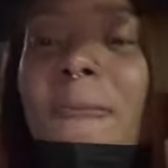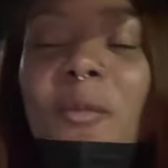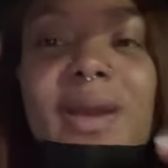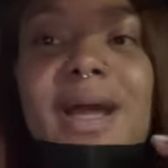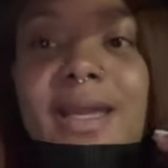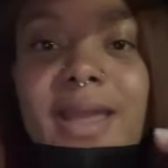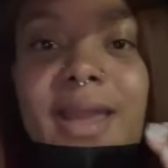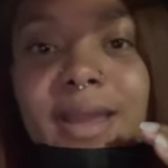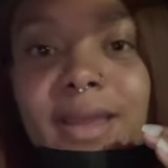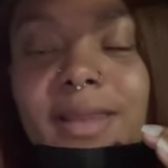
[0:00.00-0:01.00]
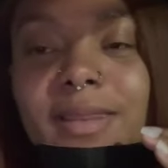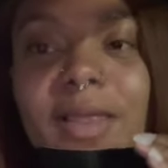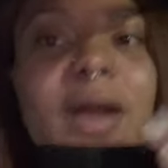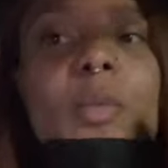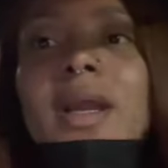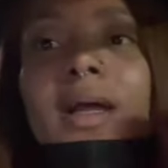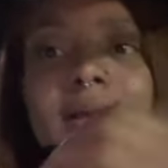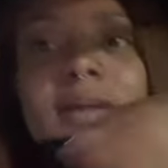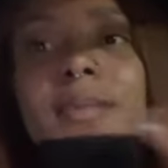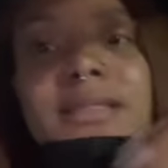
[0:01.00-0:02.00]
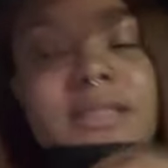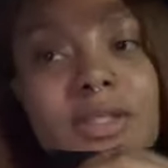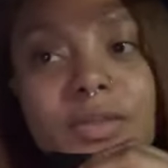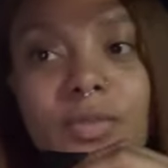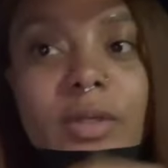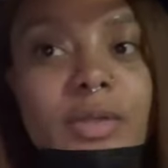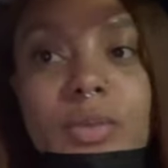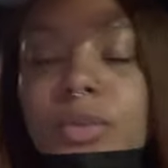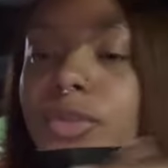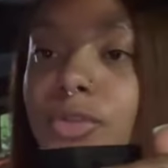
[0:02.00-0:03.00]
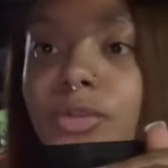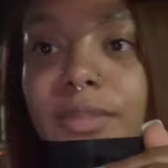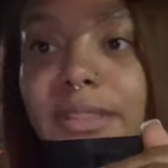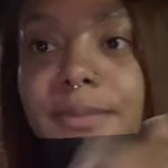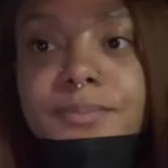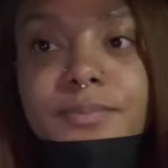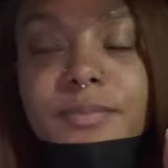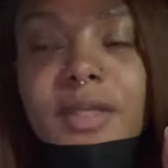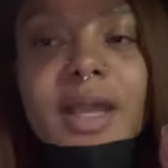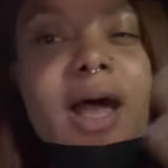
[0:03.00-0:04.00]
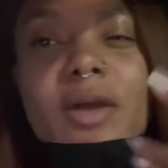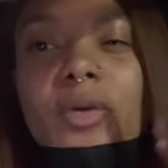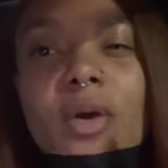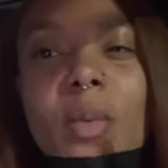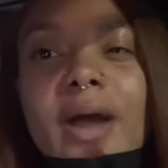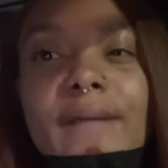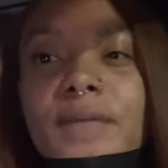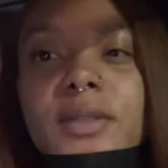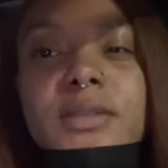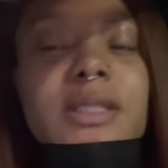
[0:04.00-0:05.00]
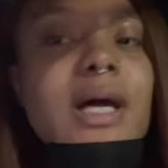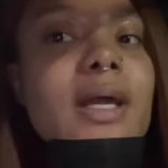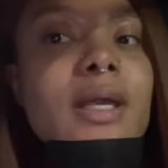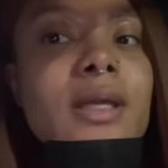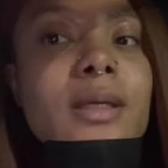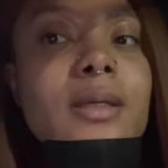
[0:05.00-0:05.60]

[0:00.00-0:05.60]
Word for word: when i can't like when i look at myself with new jewelry i don't know why it feels like